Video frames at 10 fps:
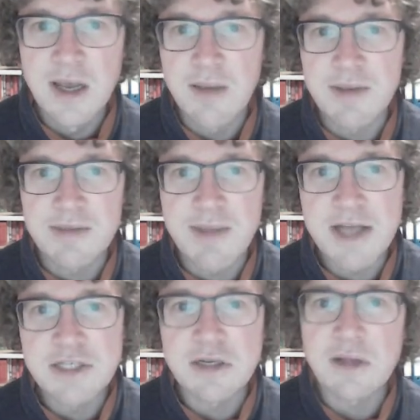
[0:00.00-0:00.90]

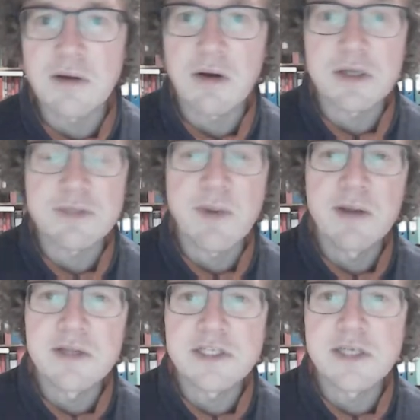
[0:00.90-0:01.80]
mathematical
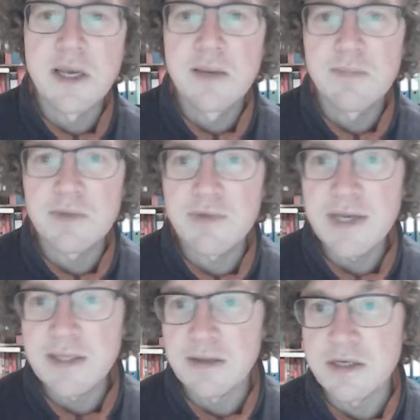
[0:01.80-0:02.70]
correspondence
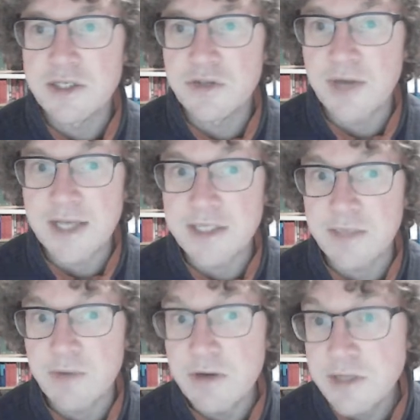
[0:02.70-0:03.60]
between
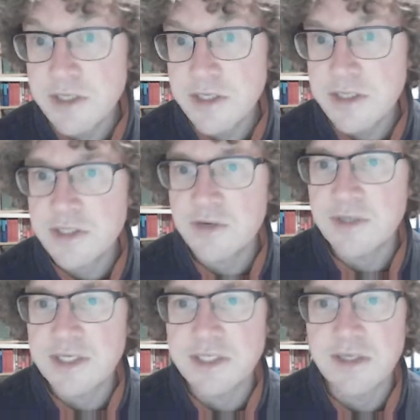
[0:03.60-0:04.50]
stochastic processes, so
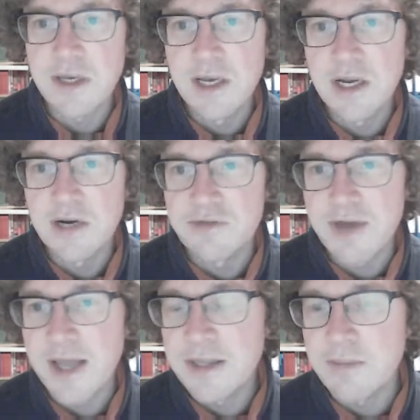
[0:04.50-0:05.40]
these
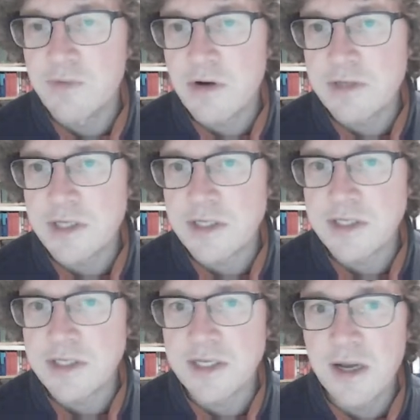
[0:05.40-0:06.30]
random
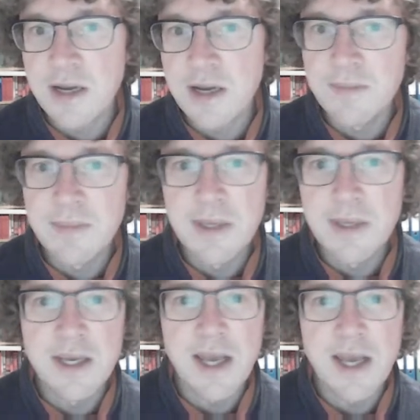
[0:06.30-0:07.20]
processes in time,
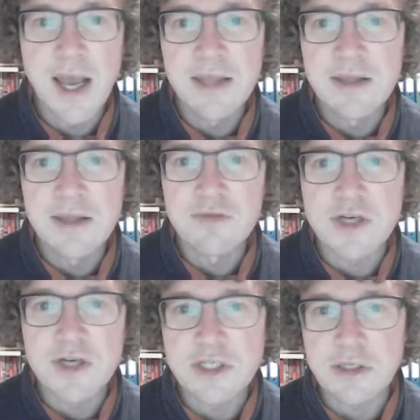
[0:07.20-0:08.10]
and
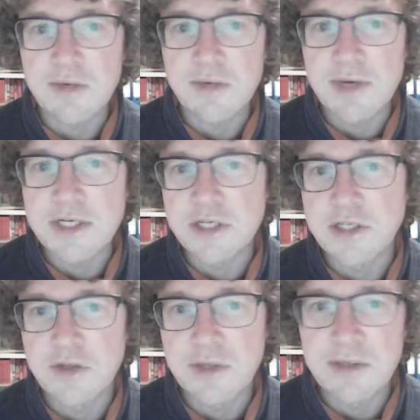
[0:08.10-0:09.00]
differential equations.
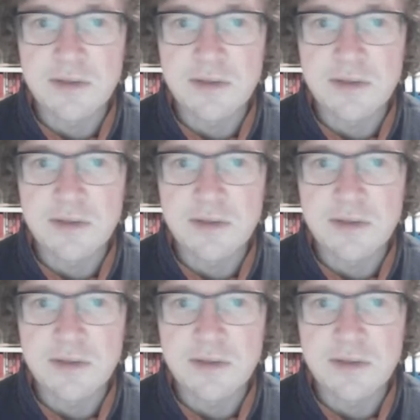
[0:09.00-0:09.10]
So that